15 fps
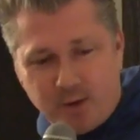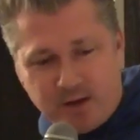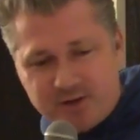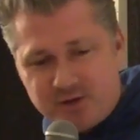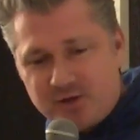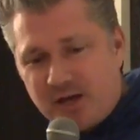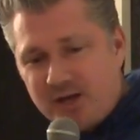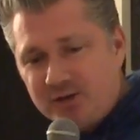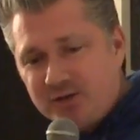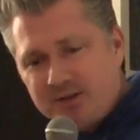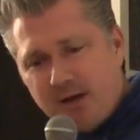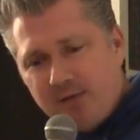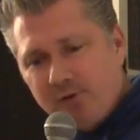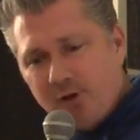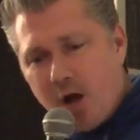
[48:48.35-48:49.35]
We
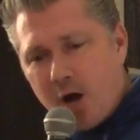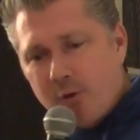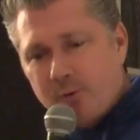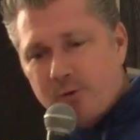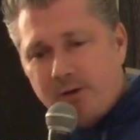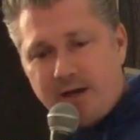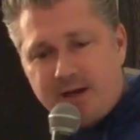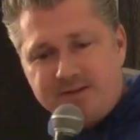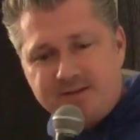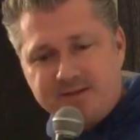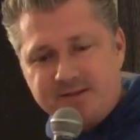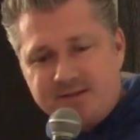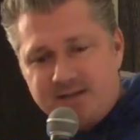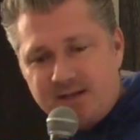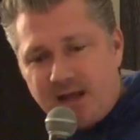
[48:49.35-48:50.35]
exchanged several awkward
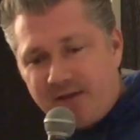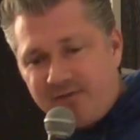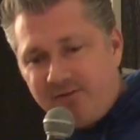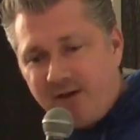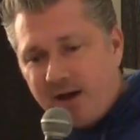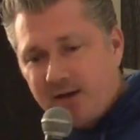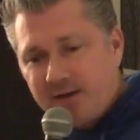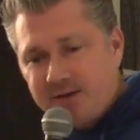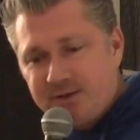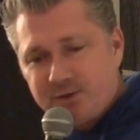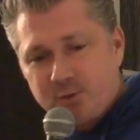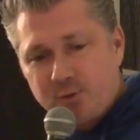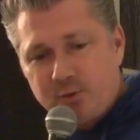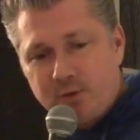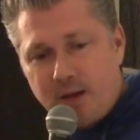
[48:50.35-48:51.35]
glances until I finally
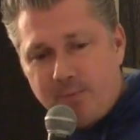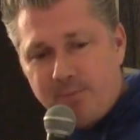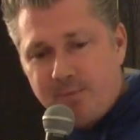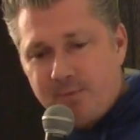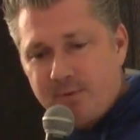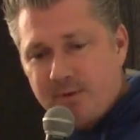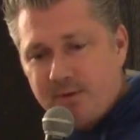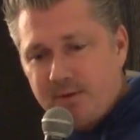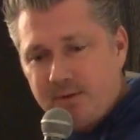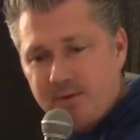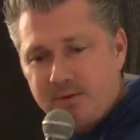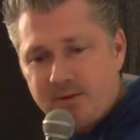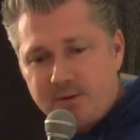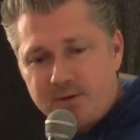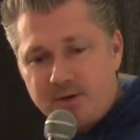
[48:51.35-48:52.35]
screwed up
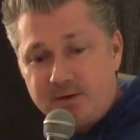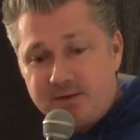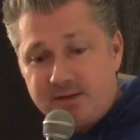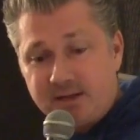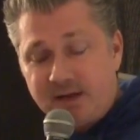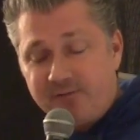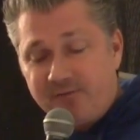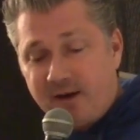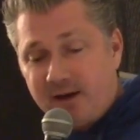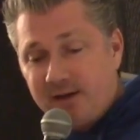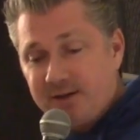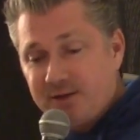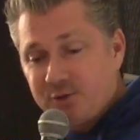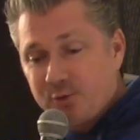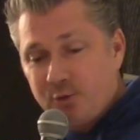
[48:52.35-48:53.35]

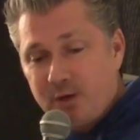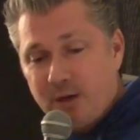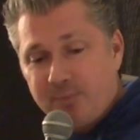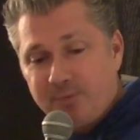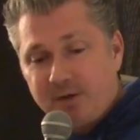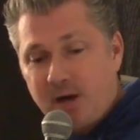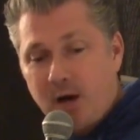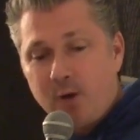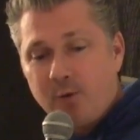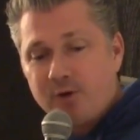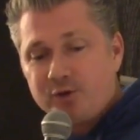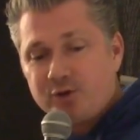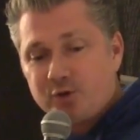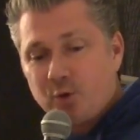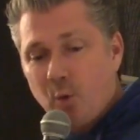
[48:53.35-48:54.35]
the
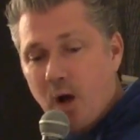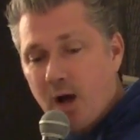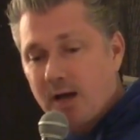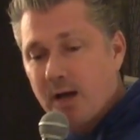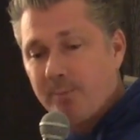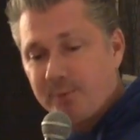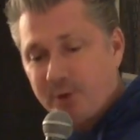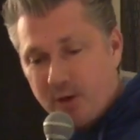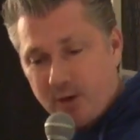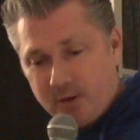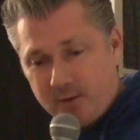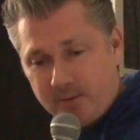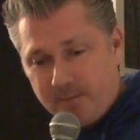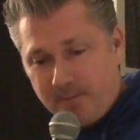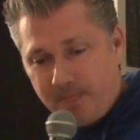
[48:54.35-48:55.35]
courage to walk up to
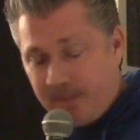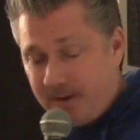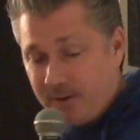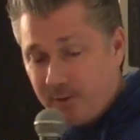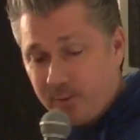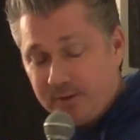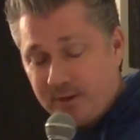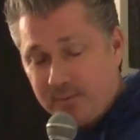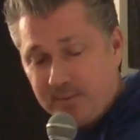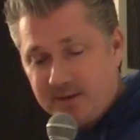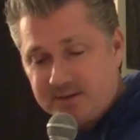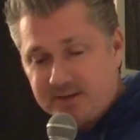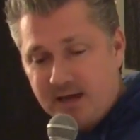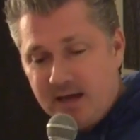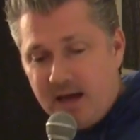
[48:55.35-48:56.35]
her. I don't know what
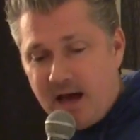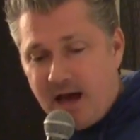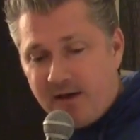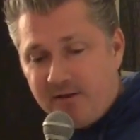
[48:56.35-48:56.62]
that means.